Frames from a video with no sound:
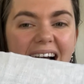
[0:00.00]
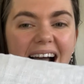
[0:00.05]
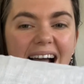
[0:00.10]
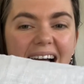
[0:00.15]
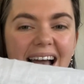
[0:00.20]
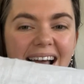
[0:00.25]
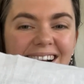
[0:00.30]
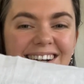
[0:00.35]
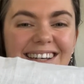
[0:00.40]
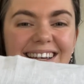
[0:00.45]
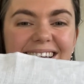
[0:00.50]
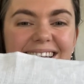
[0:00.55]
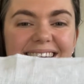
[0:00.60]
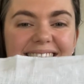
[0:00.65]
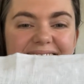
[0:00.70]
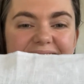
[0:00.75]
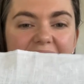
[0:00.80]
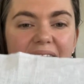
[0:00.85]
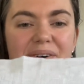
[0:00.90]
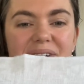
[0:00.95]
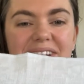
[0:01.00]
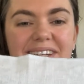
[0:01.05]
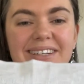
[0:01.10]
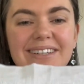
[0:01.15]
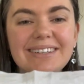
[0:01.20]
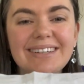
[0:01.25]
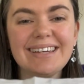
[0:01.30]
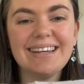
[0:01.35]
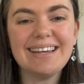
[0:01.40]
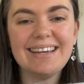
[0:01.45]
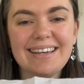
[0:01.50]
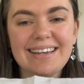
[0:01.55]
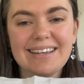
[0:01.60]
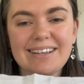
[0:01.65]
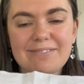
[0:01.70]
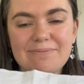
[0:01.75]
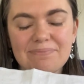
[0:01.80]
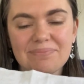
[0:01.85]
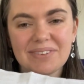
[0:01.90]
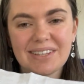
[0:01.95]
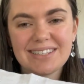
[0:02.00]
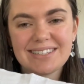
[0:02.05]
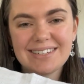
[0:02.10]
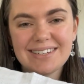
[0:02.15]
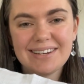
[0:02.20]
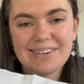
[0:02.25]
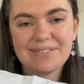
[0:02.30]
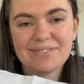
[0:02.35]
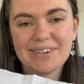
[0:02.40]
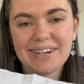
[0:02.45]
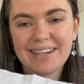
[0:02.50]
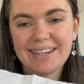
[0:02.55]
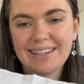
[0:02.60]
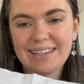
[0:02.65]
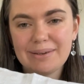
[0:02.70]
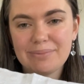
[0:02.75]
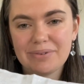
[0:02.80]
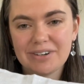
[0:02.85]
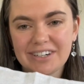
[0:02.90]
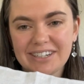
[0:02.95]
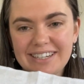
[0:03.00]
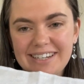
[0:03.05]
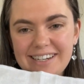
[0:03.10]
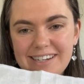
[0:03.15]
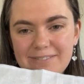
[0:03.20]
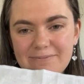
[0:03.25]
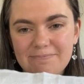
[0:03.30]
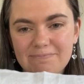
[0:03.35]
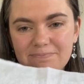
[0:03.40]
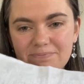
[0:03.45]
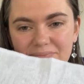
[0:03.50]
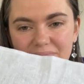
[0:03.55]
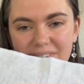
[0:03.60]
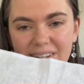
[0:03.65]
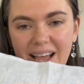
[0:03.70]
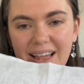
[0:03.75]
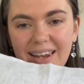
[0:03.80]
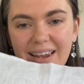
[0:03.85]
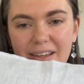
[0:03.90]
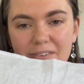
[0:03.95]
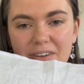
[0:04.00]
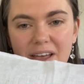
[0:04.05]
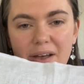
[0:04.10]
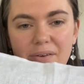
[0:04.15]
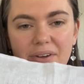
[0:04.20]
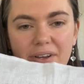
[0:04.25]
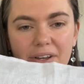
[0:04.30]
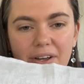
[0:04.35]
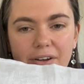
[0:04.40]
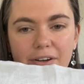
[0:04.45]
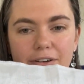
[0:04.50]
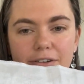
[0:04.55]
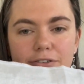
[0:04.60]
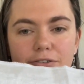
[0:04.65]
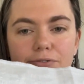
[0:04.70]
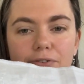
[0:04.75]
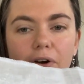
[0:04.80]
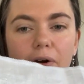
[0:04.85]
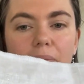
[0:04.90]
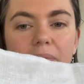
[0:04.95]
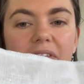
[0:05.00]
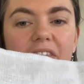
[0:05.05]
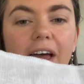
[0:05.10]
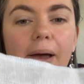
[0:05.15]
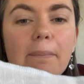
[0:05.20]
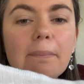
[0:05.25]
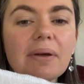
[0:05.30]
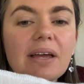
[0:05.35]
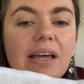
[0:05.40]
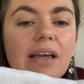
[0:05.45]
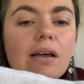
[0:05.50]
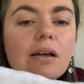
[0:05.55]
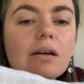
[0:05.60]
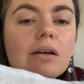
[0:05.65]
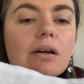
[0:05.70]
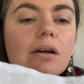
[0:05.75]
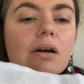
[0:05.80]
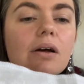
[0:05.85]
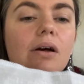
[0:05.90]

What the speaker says: And here's how it's looking. Isn't it really pretty? I love how it goes from that pink